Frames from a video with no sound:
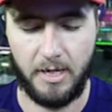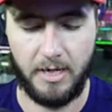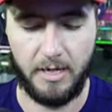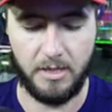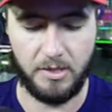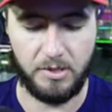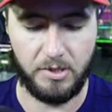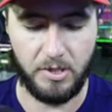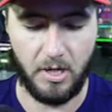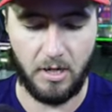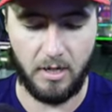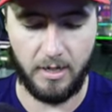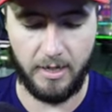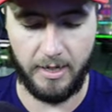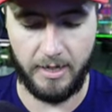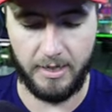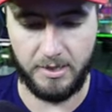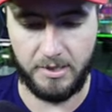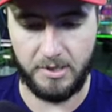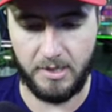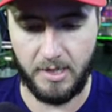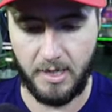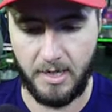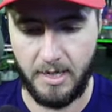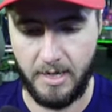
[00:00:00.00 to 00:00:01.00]
here. Sorry,
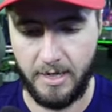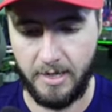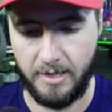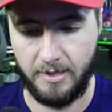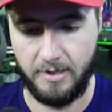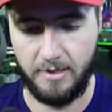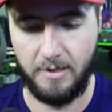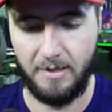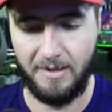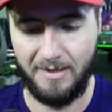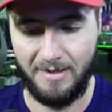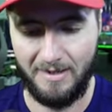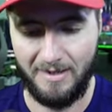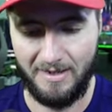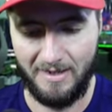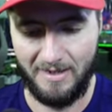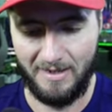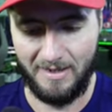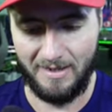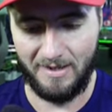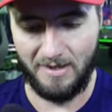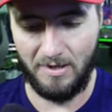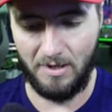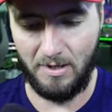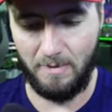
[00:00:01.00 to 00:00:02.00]
it's
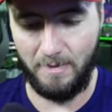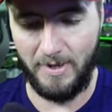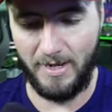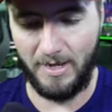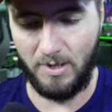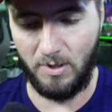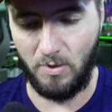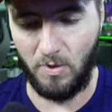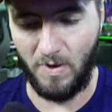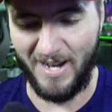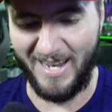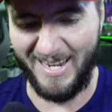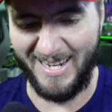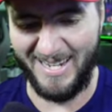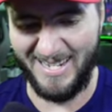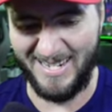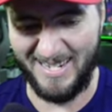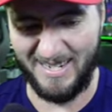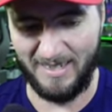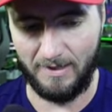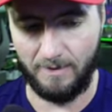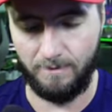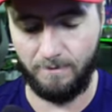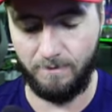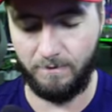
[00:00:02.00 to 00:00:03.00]
going to be quite
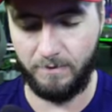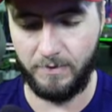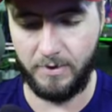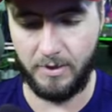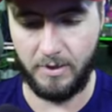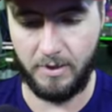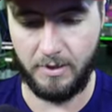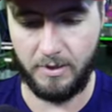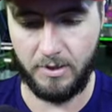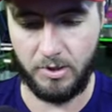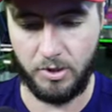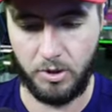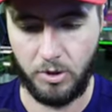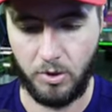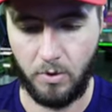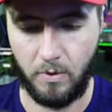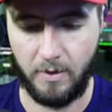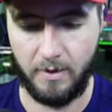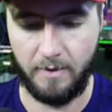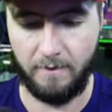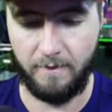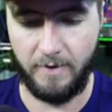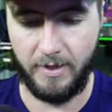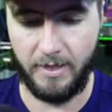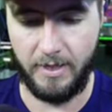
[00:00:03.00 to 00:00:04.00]
a
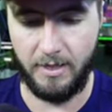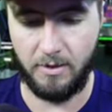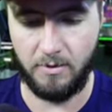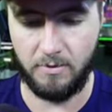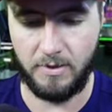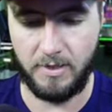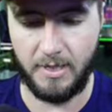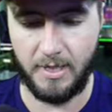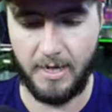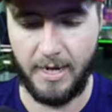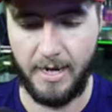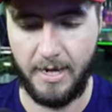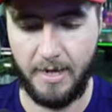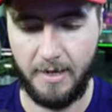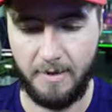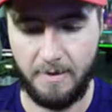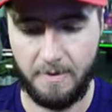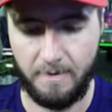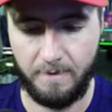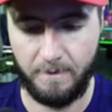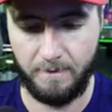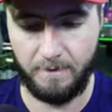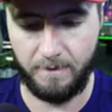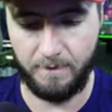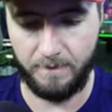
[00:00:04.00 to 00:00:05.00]
short video today.
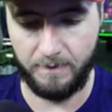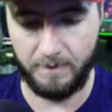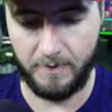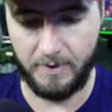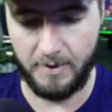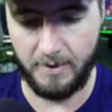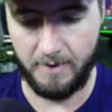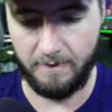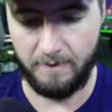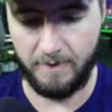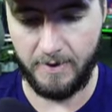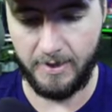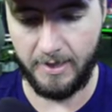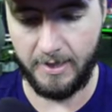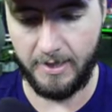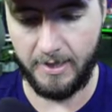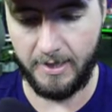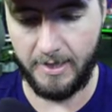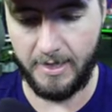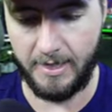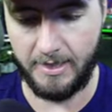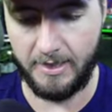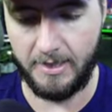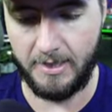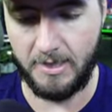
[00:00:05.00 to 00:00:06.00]
If I can
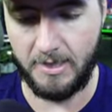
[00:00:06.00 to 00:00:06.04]
get